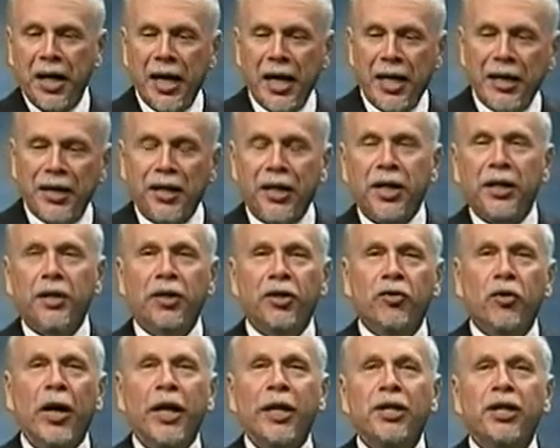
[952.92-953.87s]
Jesus
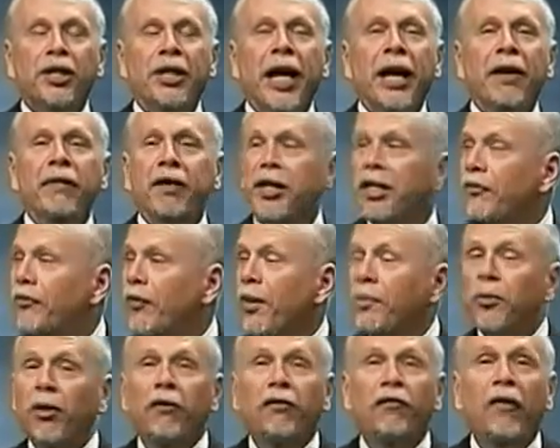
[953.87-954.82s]
Christ, save us from
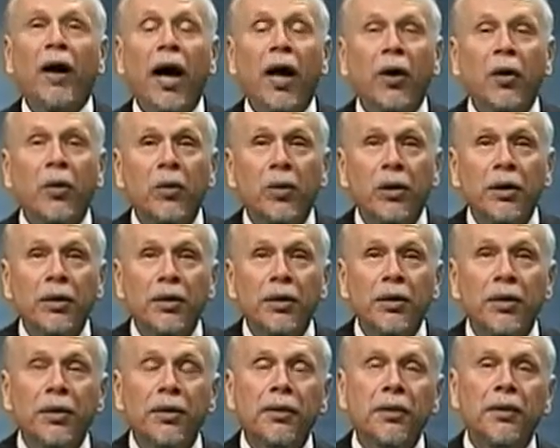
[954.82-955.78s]
your followers.
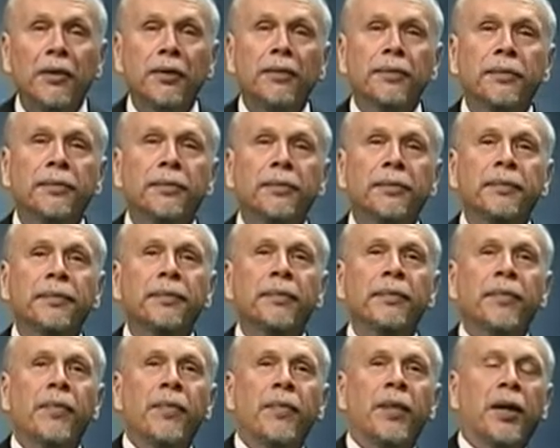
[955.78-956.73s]

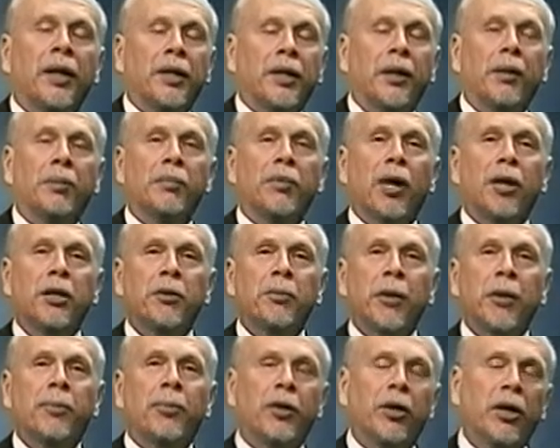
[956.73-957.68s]
Because sometimes
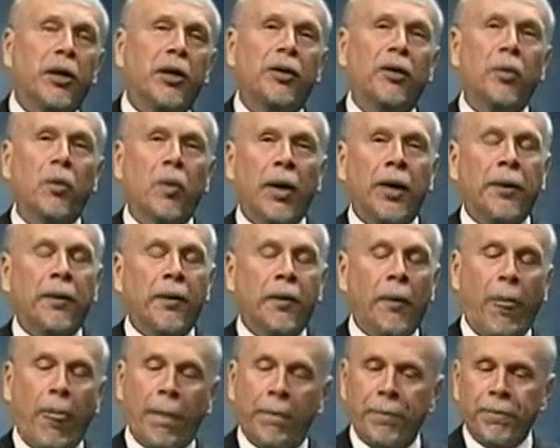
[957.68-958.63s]
people get in the way.
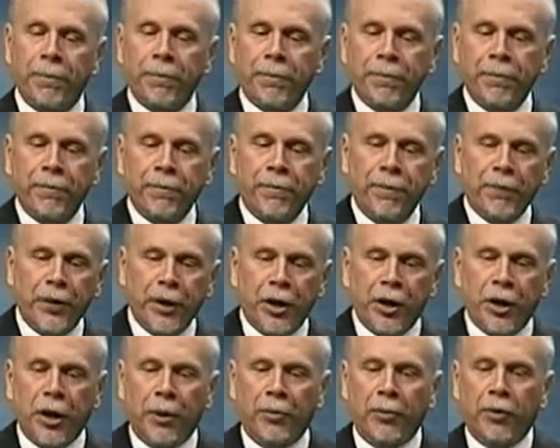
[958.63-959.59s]

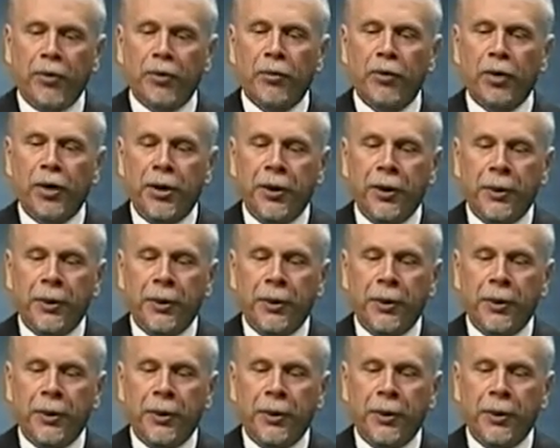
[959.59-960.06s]
Number 3,